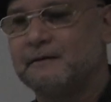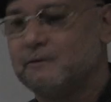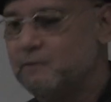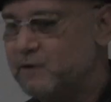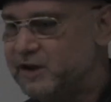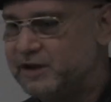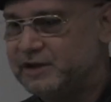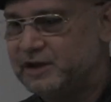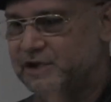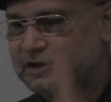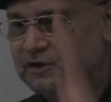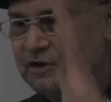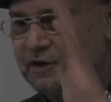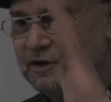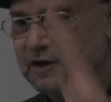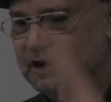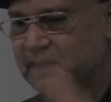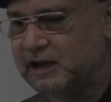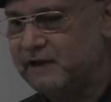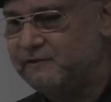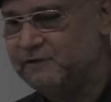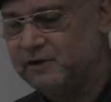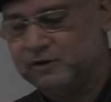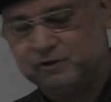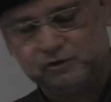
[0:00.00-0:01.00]
We're just going to
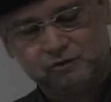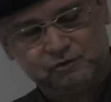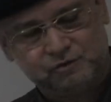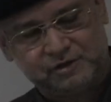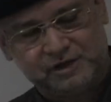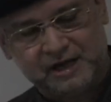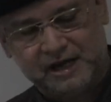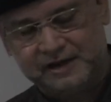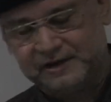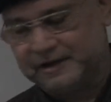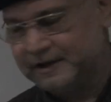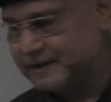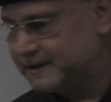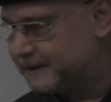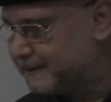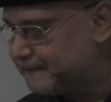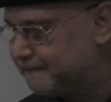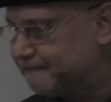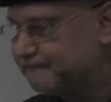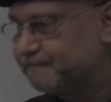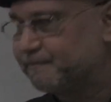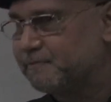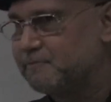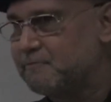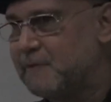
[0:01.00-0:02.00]
give you 2 judges.
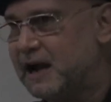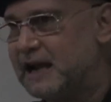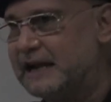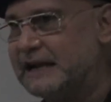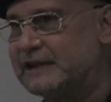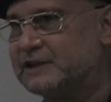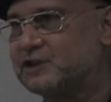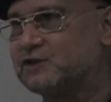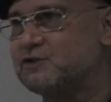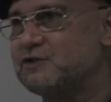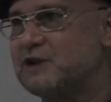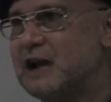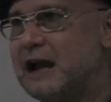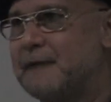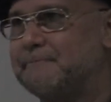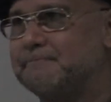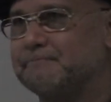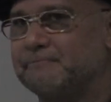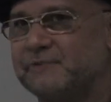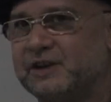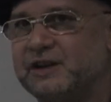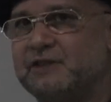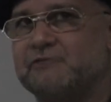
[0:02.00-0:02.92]
Malik stood up.